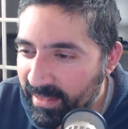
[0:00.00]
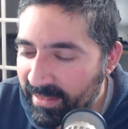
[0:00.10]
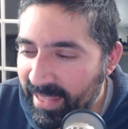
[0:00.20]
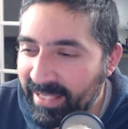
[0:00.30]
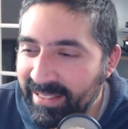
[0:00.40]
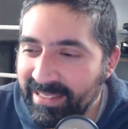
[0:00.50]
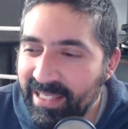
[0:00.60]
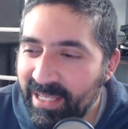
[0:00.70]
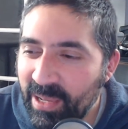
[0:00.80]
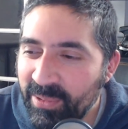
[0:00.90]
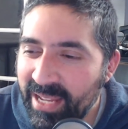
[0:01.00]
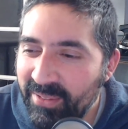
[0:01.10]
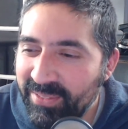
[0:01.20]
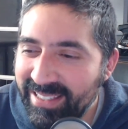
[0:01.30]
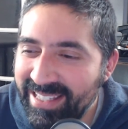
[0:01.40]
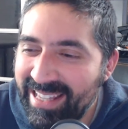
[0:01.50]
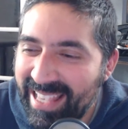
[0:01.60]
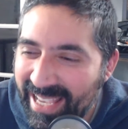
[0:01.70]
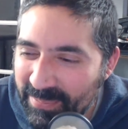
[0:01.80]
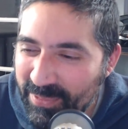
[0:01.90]
Thanks, Nick. I'm gonna have to
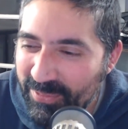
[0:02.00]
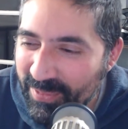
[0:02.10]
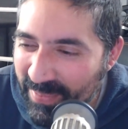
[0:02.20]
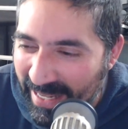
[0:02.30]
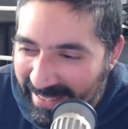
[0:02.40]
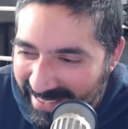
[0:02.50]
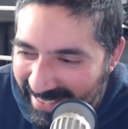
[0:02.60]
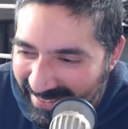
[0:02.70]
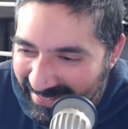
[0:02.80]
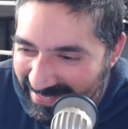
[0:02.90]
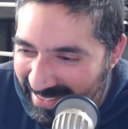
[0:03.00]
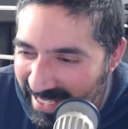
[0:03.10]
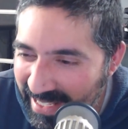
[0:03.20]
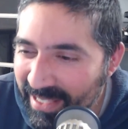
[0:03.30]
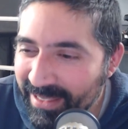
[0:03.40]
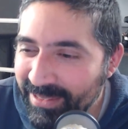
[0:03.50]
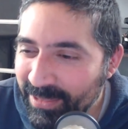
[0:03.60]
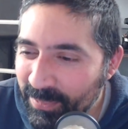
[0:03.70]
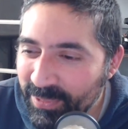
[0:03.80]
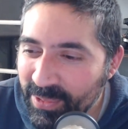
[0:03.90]
snack before bed now.
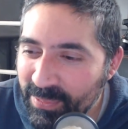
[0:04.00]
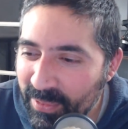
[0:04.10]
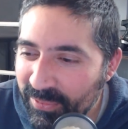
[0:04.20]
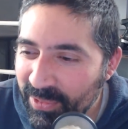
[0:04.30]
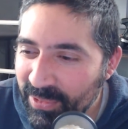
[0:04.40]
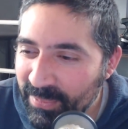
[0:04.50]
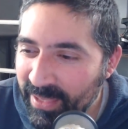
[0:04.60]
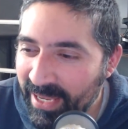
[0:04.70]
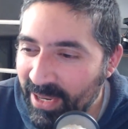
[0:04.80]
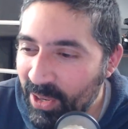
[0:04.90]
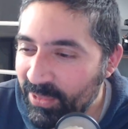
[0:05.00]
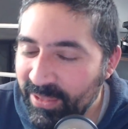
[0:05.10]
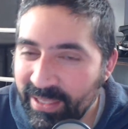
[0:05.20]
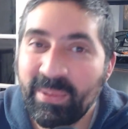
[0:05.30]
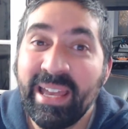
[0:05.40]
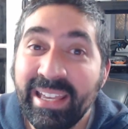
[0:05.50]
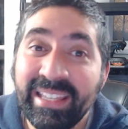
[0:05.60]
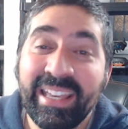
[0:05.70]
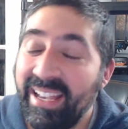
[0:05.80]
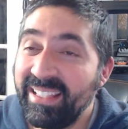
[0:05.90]
Stop talking about food. I'm getting hungry.
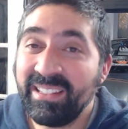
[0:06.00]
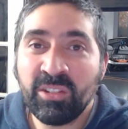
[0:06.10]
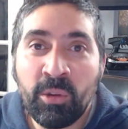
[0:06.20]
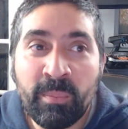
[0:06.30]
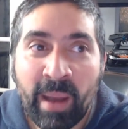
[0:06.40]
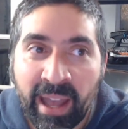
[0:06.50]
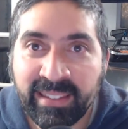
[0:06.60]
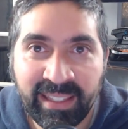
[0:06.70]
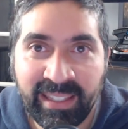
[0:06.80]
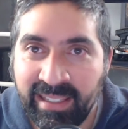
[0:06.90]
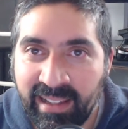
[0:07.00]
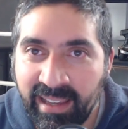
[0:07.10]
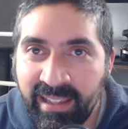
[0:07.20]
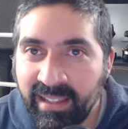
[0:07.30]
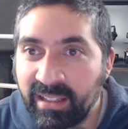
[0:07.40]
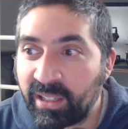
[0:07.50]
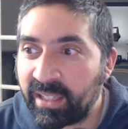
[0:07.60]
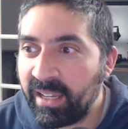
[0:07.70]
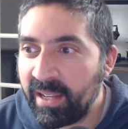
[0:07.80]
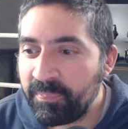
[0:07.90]
Yeah, it's so bad to eat late. Like,
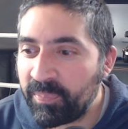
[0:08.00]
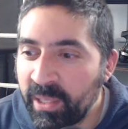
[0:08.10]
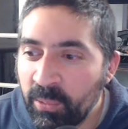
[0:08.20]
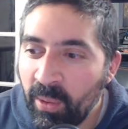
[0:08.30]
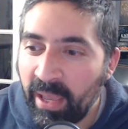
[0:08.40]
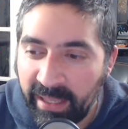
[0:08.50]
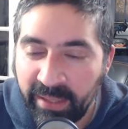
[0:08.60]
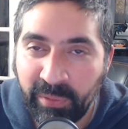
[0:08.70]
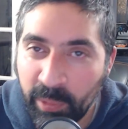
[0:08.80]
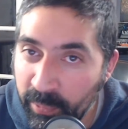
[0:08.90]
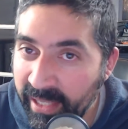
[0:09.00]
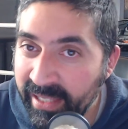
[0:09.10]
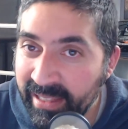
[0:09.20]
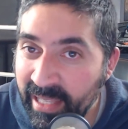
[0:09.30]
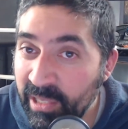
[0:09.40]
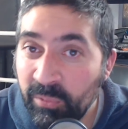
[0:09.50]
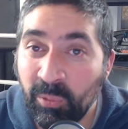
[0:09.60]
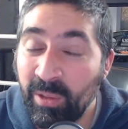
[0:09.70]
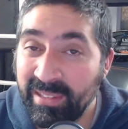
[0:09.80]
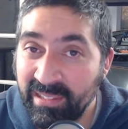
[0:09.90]
in a way, if you eat late, you've
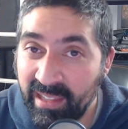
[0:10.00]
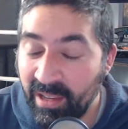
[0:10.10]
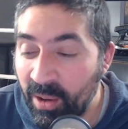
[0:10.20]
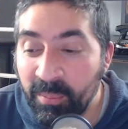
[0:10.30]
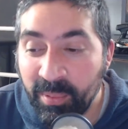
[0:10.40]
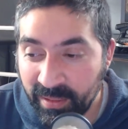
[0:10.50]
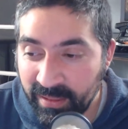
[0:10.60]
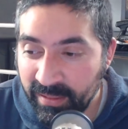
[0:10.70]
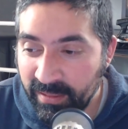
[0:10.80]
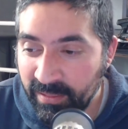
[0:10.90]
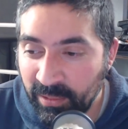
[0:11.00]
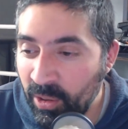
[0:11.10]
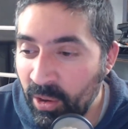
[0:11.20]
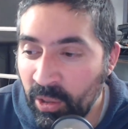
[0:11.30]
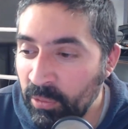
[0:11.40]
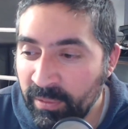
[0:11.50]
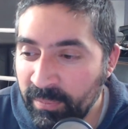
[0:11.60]
got to stay up. You can't go.